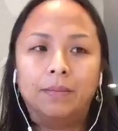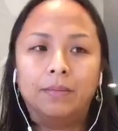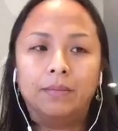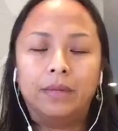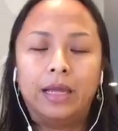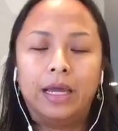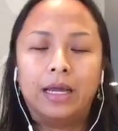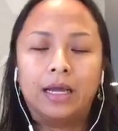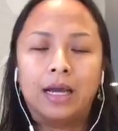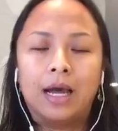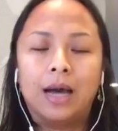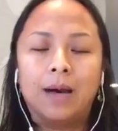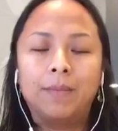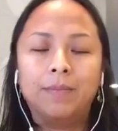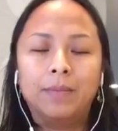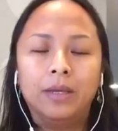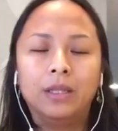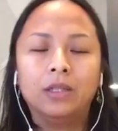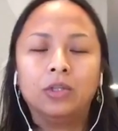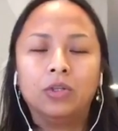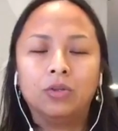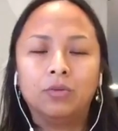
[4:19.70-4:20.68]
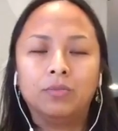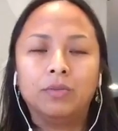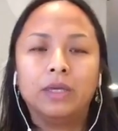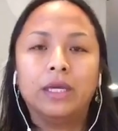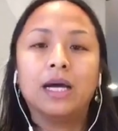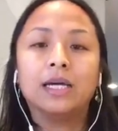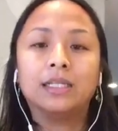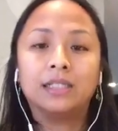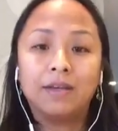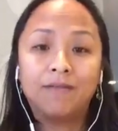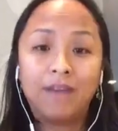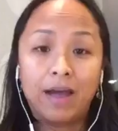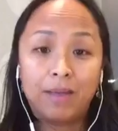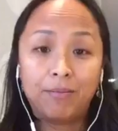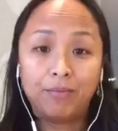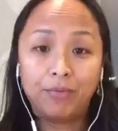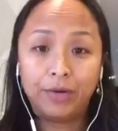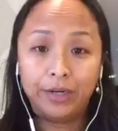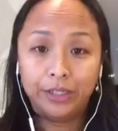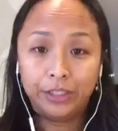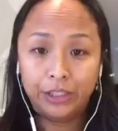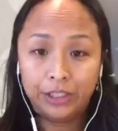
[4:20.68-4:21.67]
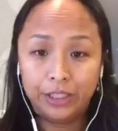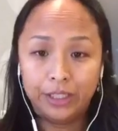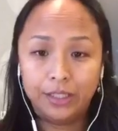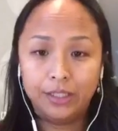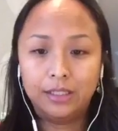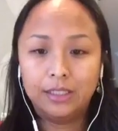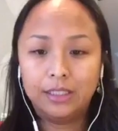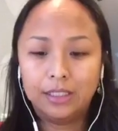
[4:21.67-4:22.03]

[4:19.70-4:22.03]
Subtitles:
they come into me as a vibration.